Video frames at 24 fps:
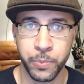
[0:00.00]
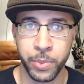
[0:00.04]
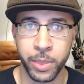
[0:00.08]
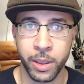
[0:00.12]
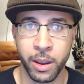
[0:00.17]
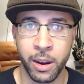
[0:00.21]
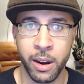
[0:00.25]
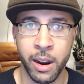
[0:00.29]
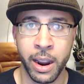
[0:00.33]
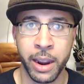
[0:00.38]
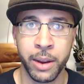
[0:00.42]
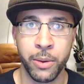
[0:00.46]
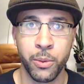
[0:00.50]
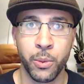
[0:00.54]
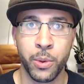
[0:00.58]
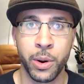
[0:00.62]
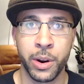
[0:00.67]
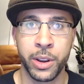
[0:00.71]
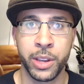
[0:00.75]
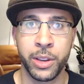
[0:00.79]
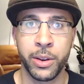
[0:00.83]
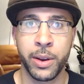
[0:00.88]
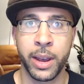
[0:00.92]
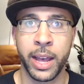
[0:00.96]
all right, where
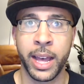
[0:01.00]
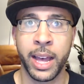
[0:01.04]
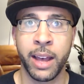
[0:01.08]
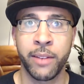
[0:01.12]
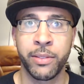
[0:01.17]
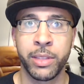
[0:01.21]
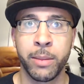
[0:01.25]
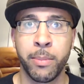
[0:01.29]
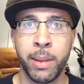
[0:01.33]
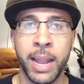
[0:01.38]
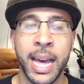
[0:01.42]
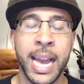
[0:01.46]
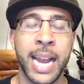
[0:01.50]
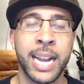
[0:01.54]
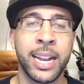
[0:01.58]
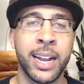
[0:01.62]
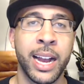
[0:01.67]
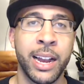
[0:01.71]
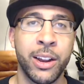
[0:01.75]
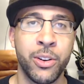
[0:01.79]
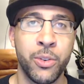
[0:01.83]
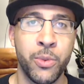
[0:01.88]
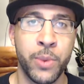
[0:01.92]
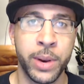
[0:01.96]
you have the black
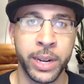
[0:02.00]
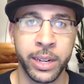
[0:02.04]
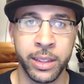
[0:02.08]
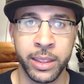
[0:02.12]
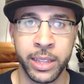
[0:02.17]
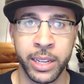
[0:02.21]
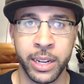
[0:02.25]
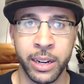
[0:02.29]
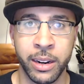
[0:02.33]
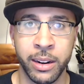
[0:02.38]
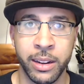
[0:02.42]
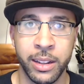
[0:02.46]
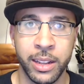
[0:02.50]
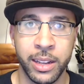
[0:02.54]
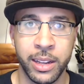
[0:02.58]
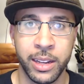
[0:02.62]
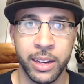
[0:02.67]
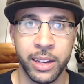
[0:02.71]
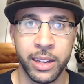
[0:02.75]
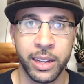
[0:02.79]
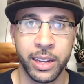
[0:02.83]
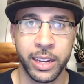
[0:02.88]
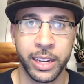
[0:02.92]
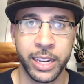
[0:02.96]
guy who went in there
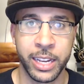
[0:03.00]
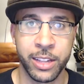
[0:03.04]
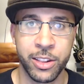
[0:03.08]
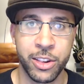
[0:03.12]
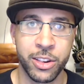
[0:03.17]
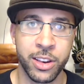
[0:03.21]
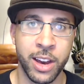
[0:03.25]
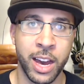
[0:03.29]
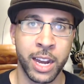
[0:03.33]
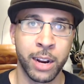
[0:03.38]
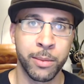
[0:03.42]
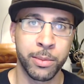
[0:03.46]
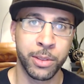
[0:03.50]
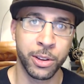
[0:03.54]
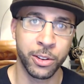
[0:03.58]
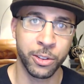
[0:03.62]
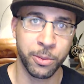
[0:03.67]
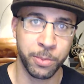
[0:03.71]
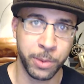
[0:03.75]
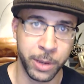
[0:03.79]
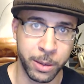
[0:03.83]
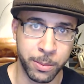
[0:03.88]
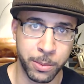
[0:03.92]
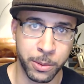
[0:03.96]
and shot up those
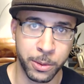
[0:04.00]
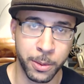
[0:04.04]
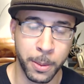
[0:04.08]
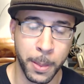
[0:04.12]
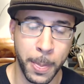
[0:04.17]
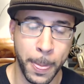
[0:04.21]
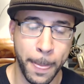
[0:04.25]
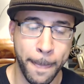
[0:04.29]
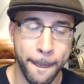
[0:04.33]
people.